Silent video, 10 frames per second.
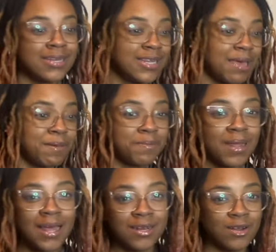They've been
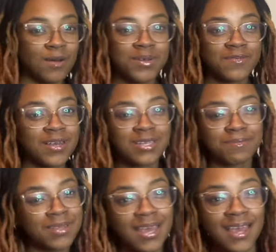planning on me for
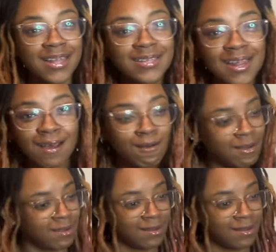some years now.